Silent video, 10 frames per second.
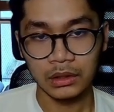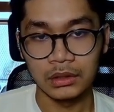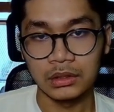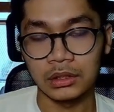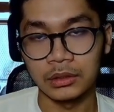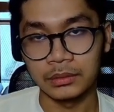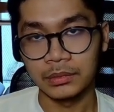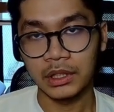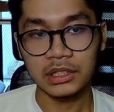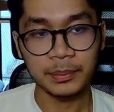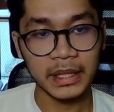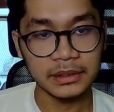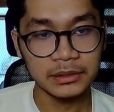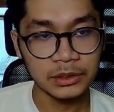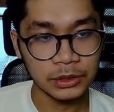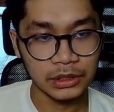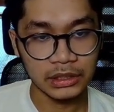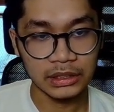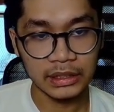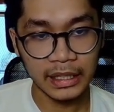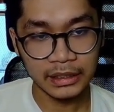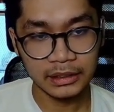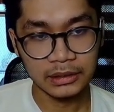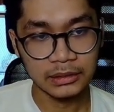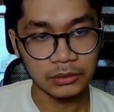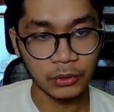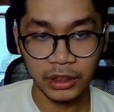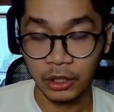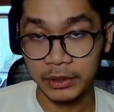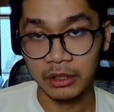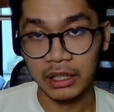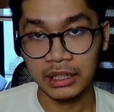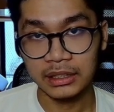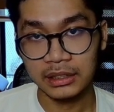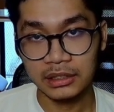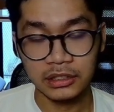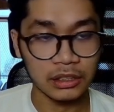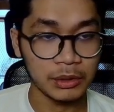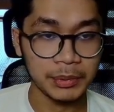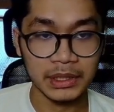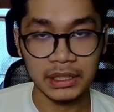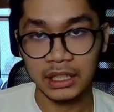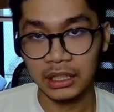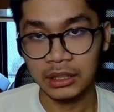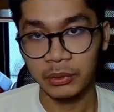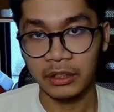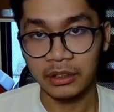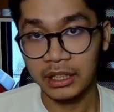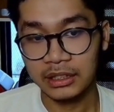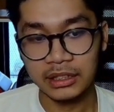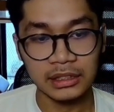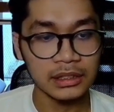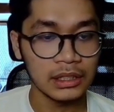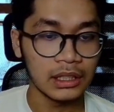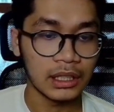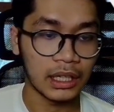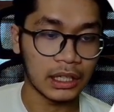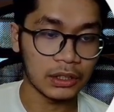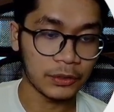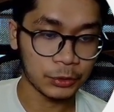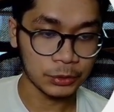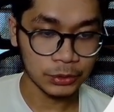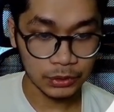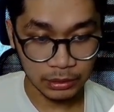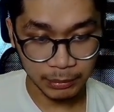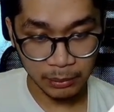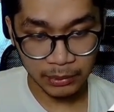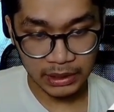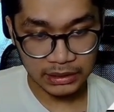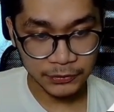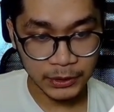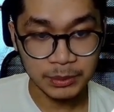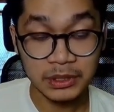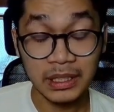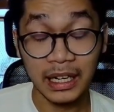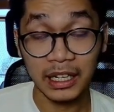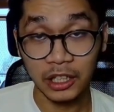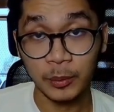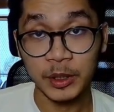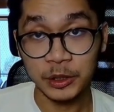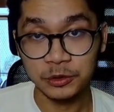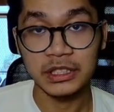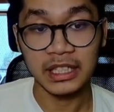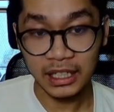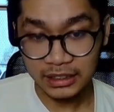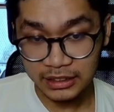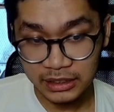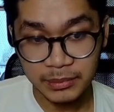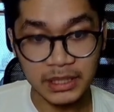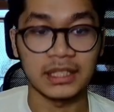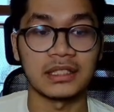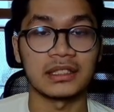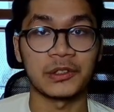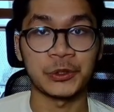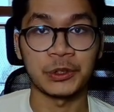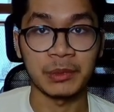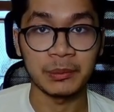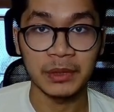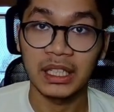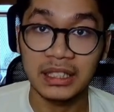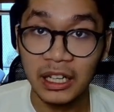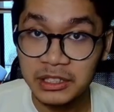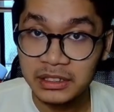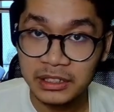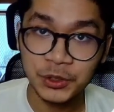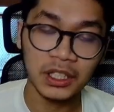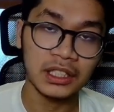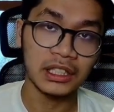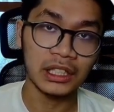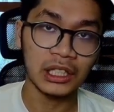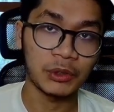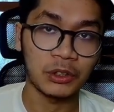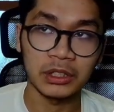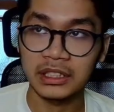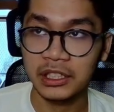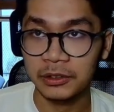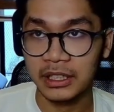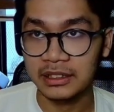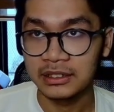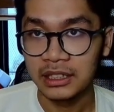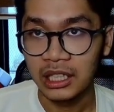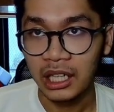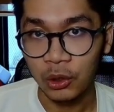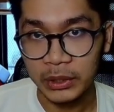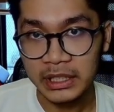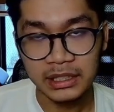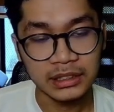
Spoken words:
So here's the plan. You learn the deck with or without Anki. It's going to be pretty hard without Anki. And you have to memorize the verbs. I recommend you using Anki because if you remember 1,000 things with Anki, it will only take you like a week.